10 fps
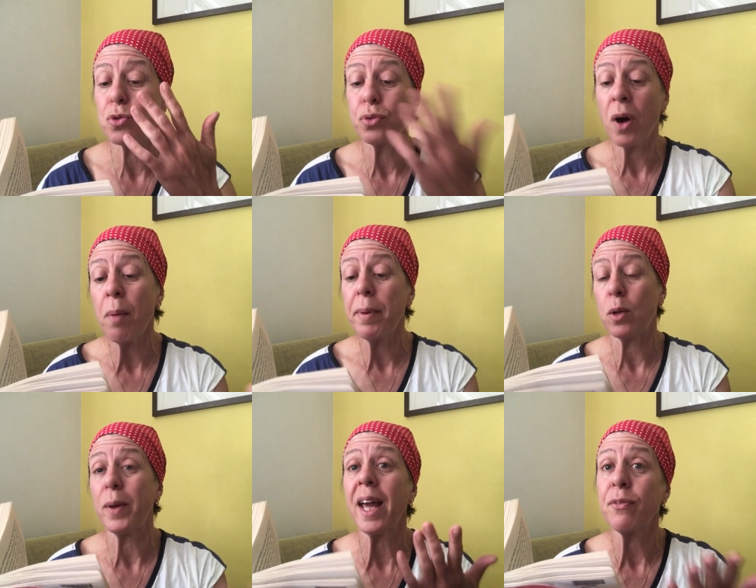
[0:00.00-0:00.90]

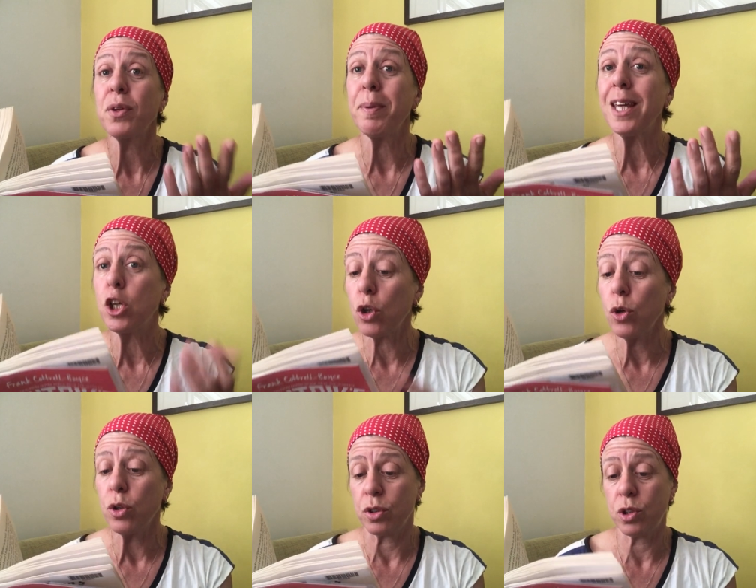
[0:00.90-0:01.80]
trouble. We have to be
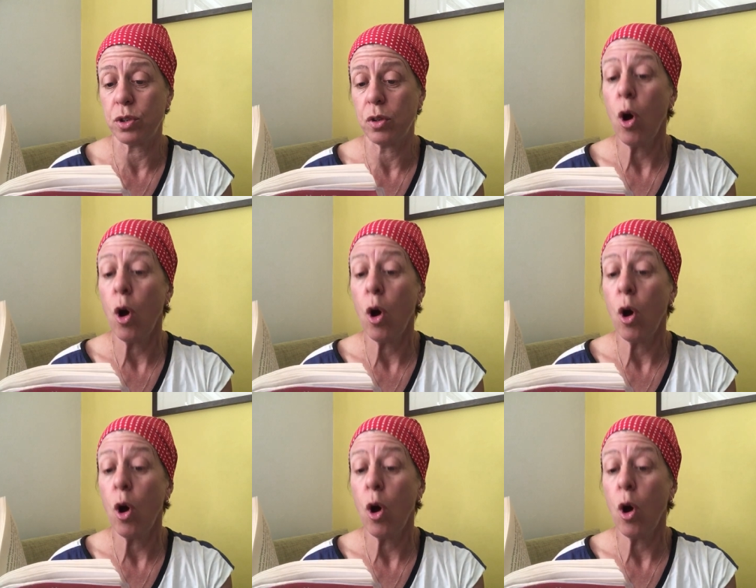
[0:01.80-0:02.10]
good.